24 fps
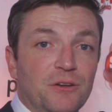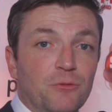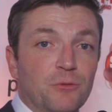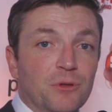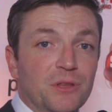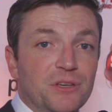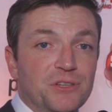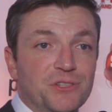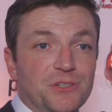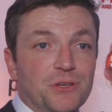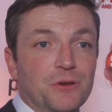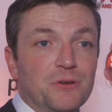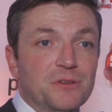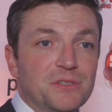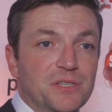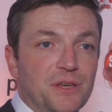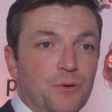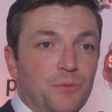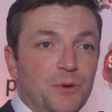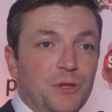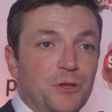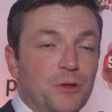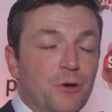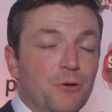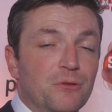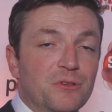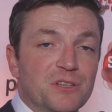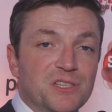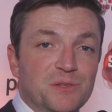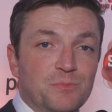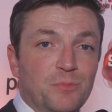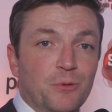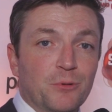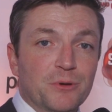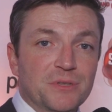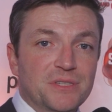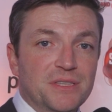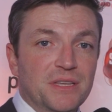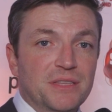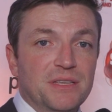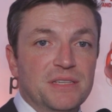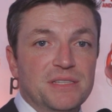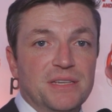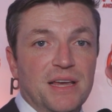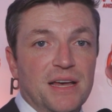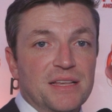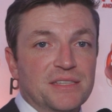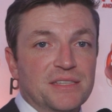and really shows that we know the sports that
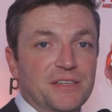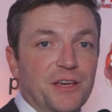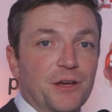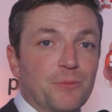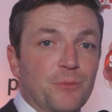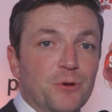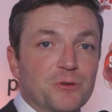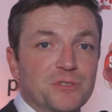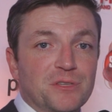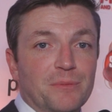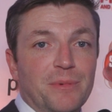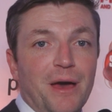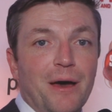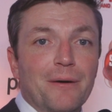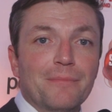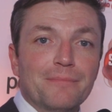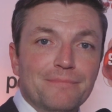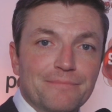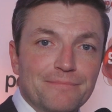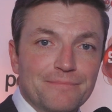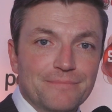these guys care most about.